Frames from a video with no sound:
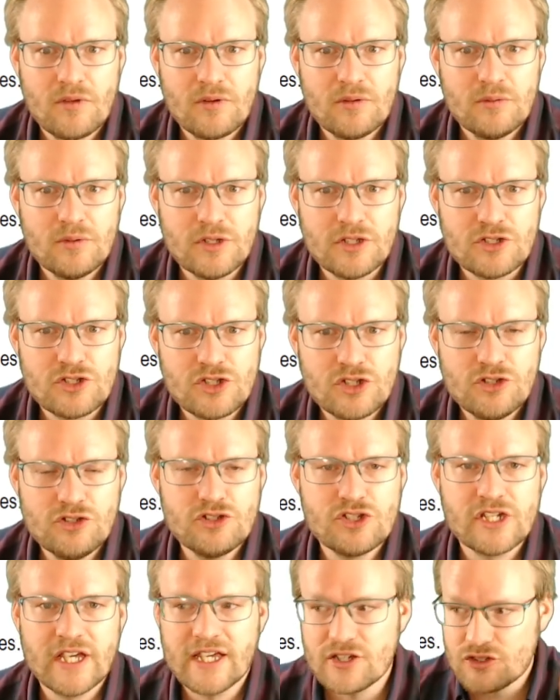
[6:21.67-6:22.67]
Well, the 2
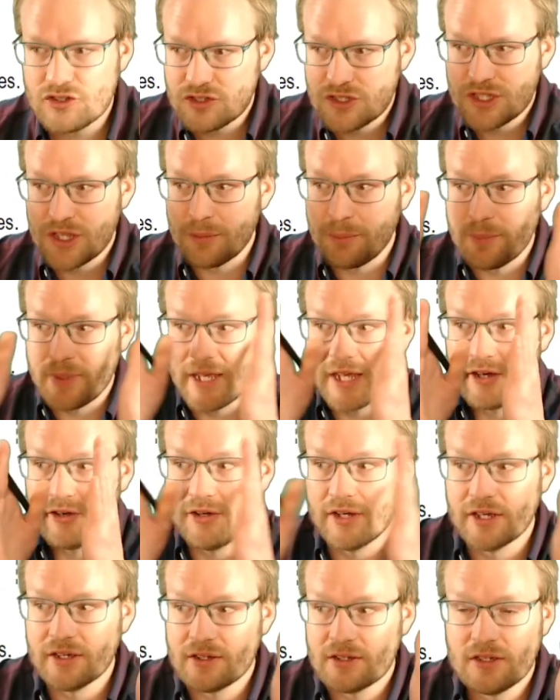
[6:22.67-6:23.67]
changes the
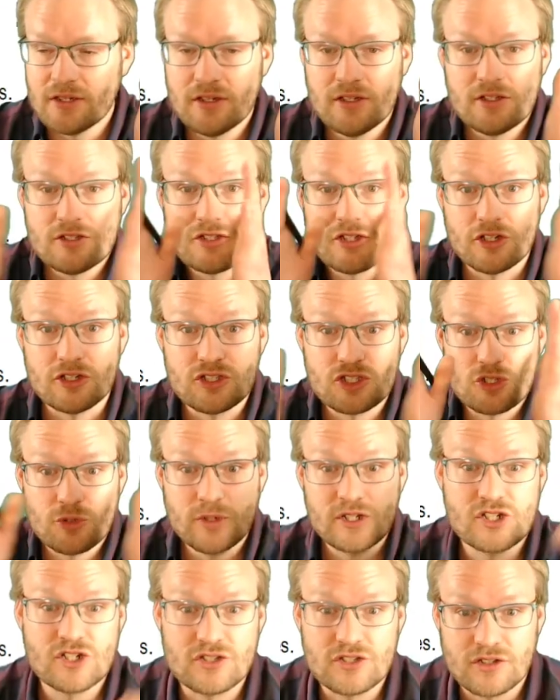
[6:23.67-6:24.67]
period, so it
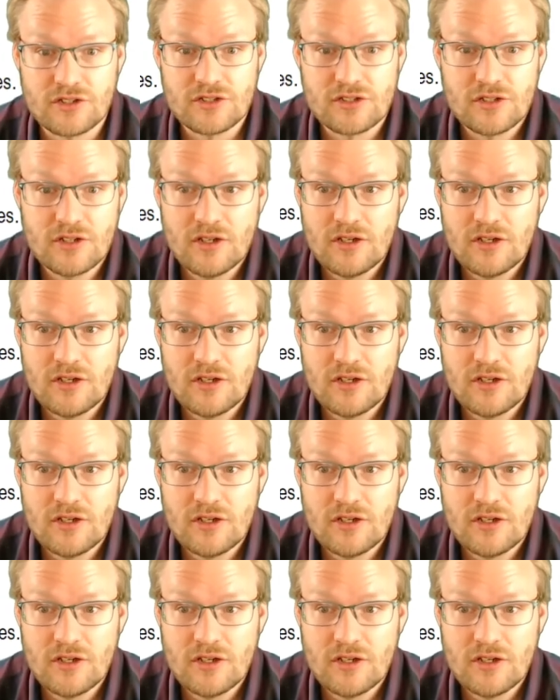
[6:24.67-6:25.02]
squishes it.